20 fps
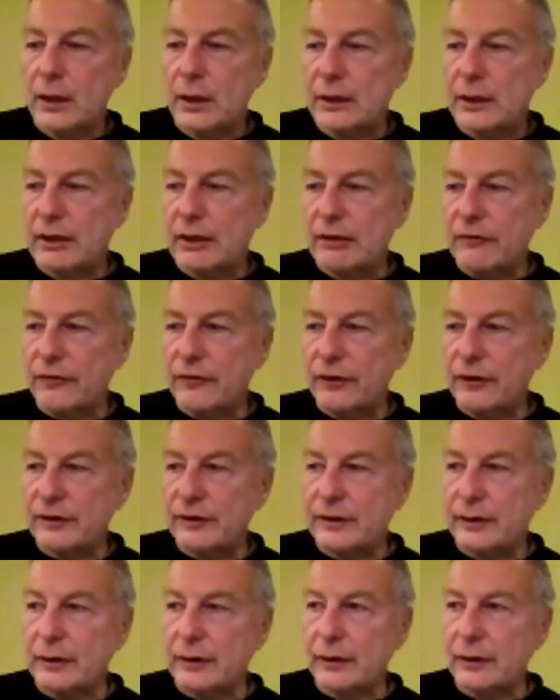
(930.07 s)

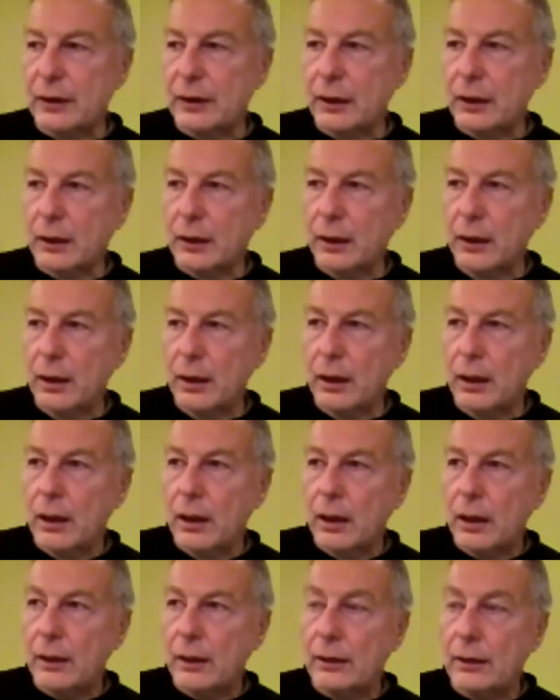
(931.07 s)
difference in
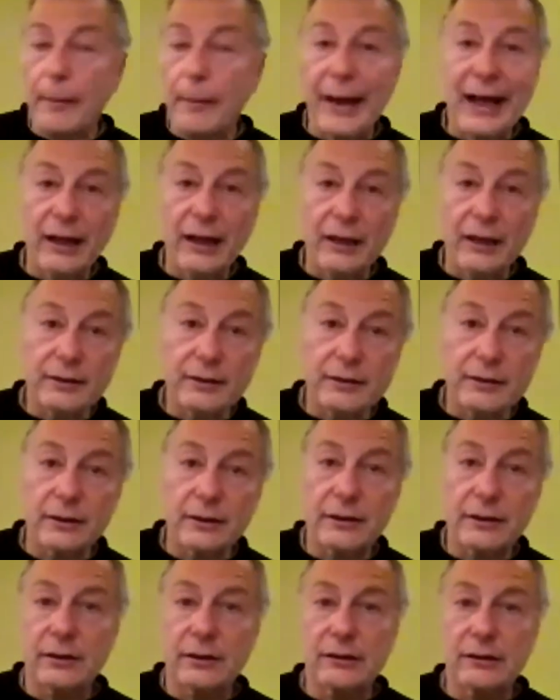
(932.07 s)
the palette,
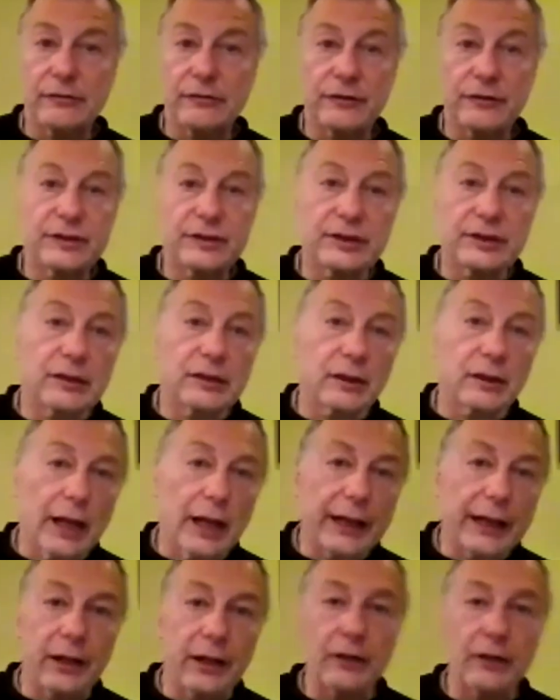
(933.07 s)
the difference in the
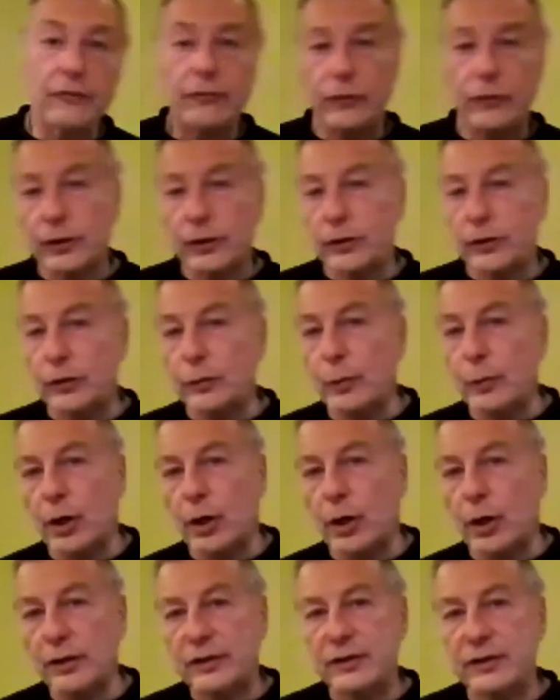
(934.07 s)
lighting for the two
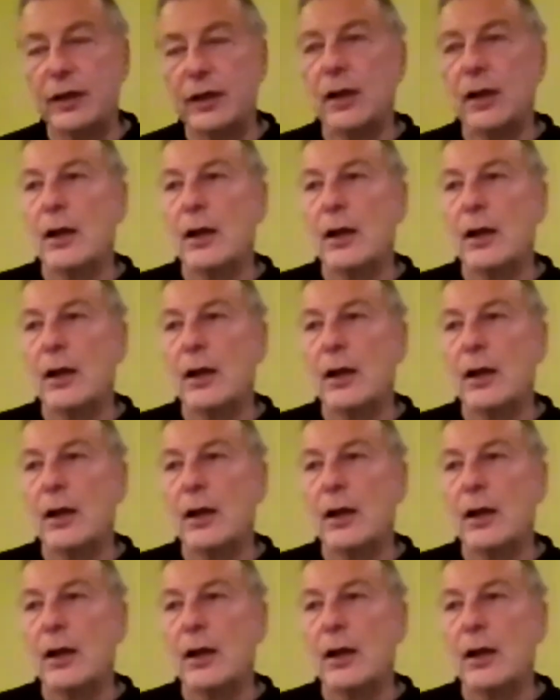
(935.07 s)
parts.